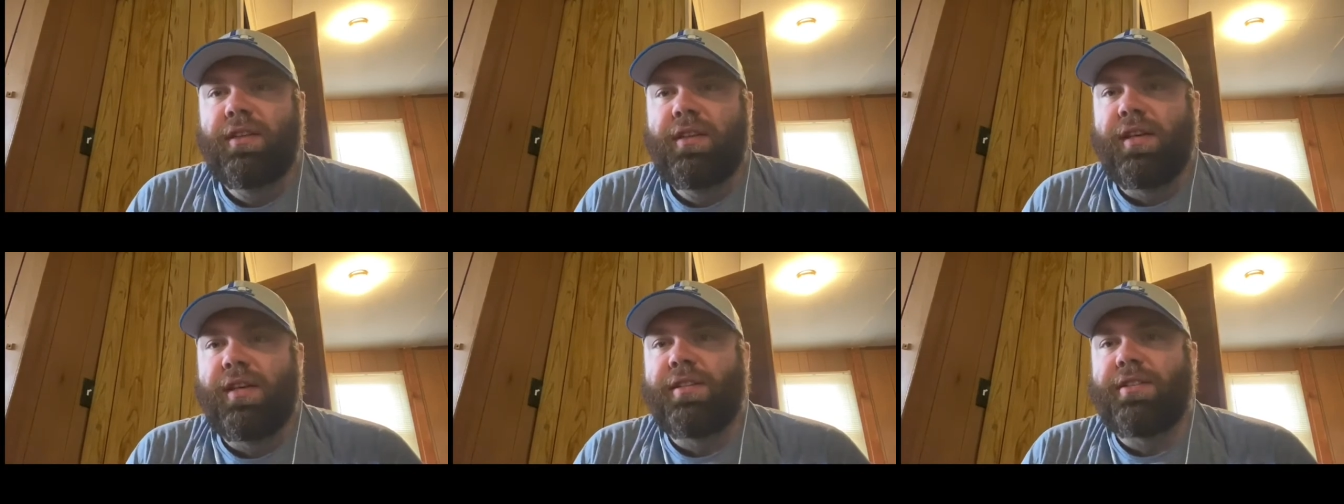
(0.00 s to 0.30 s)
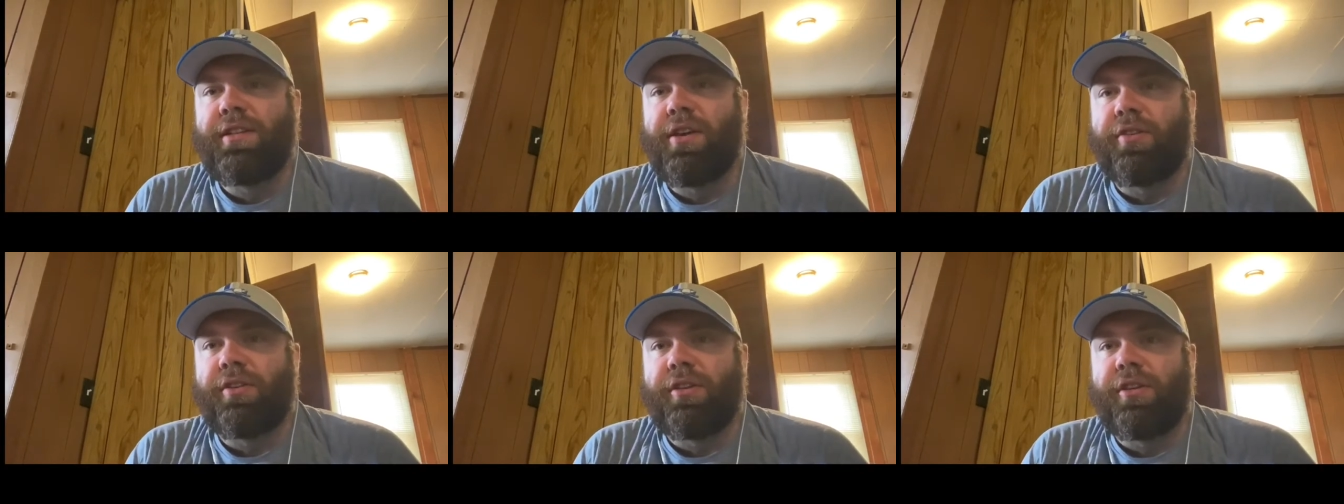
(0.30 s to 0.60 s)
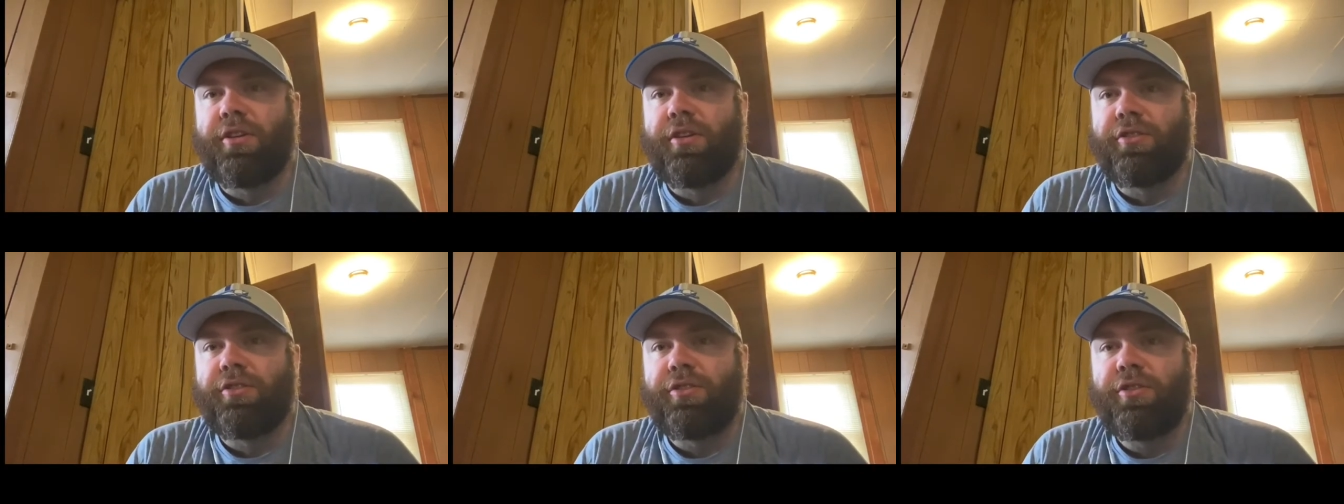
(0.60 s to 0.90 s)
until
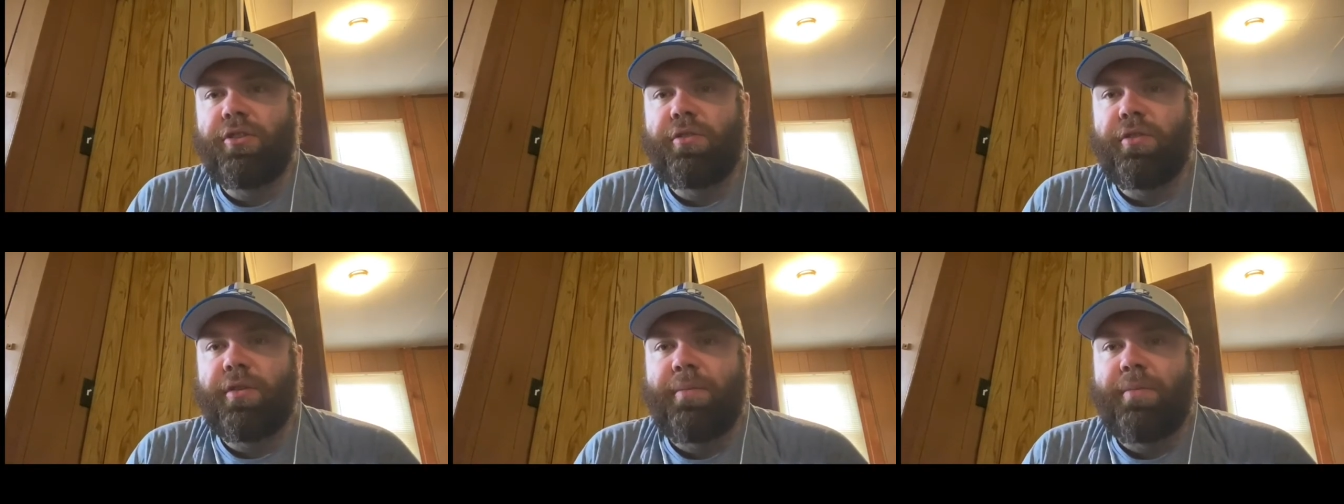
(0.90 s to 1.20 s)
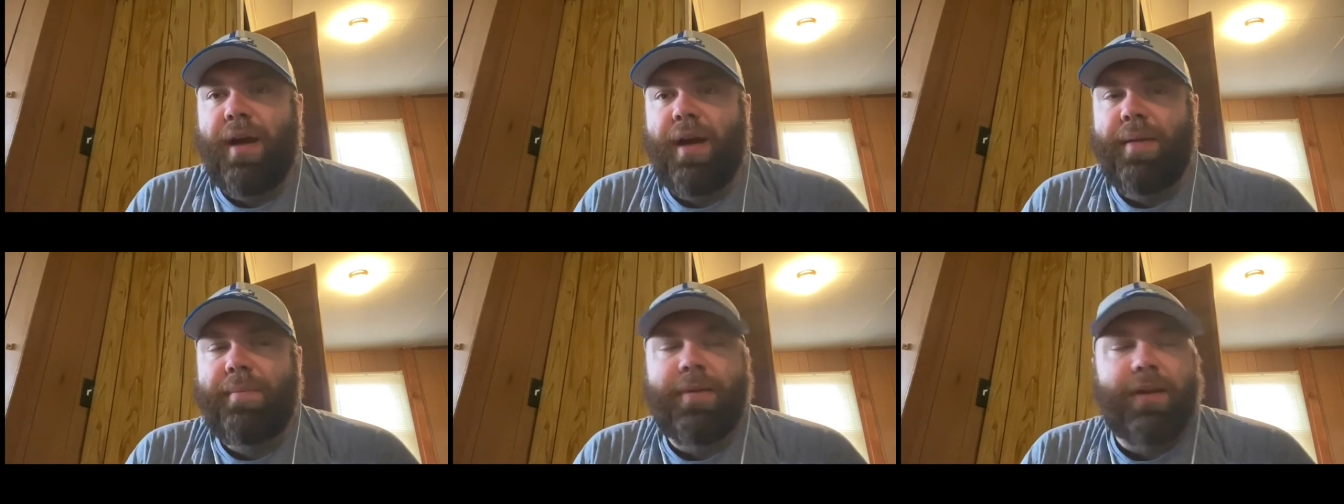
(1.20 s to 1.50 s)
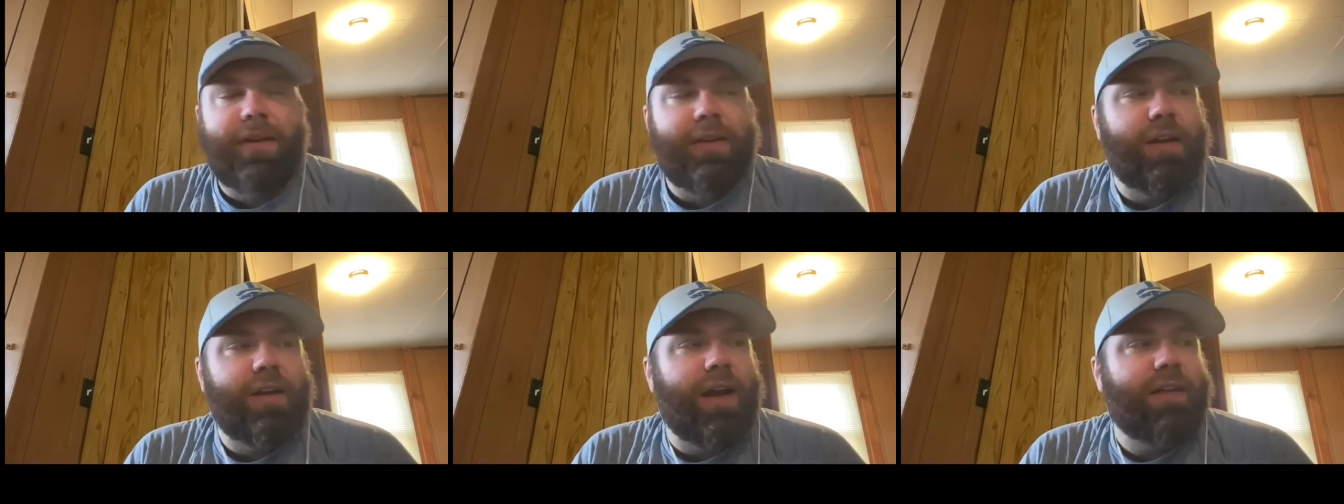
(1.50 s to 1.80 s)
year two, in my
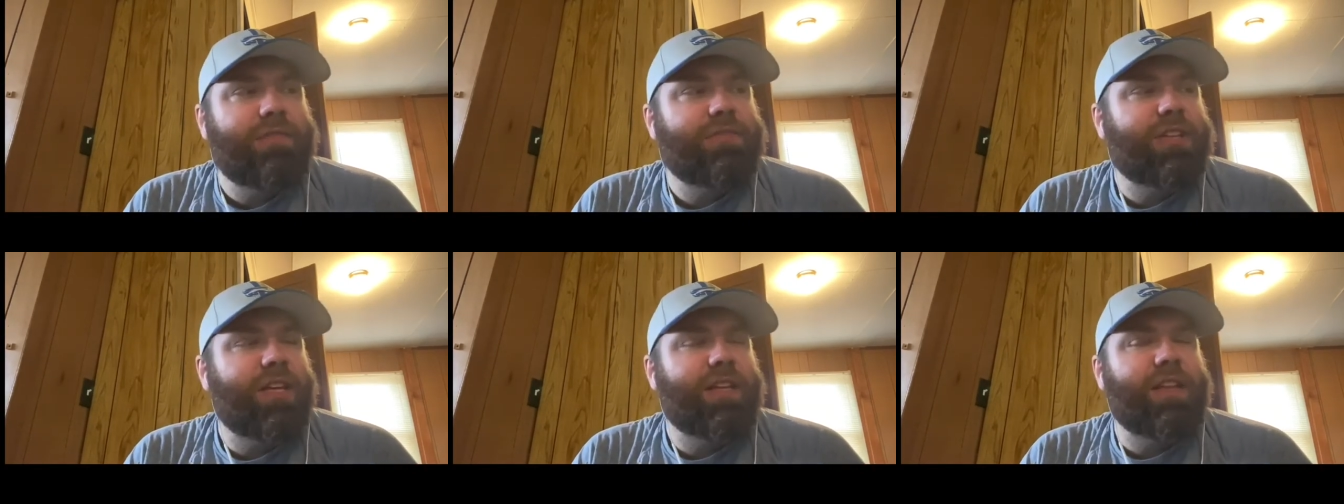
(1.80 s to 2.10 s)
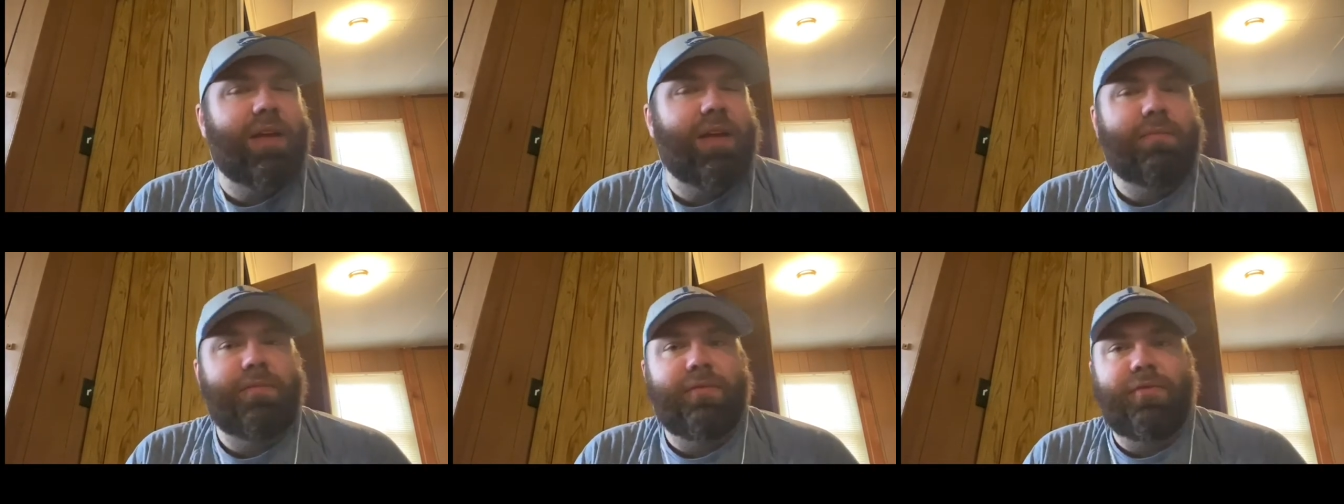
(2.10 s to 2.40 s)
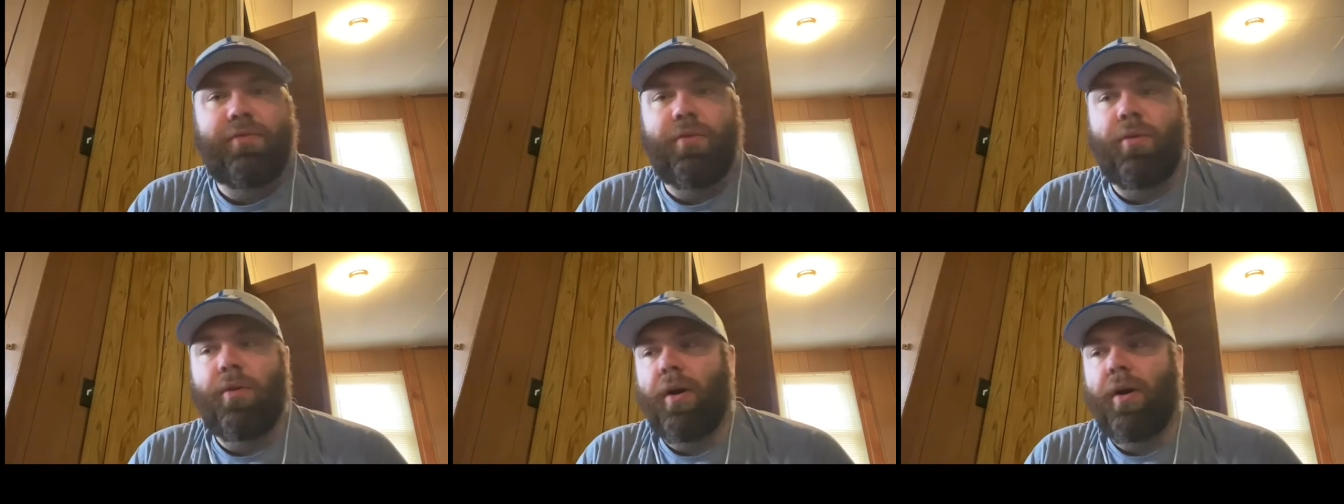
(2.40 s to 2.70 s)
opinion. I've said that
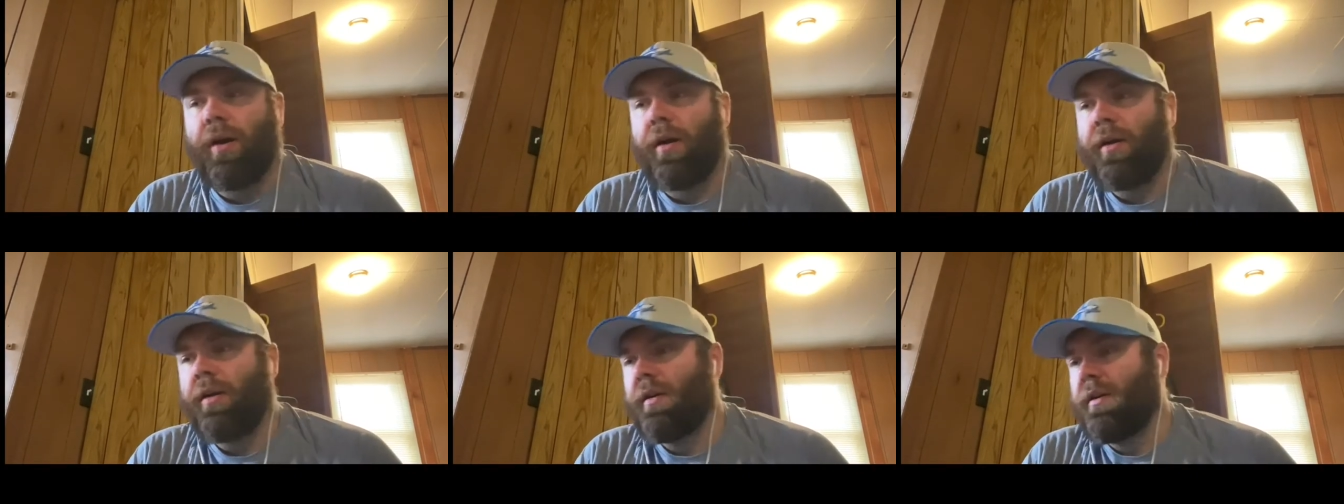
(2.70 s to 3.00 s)
before.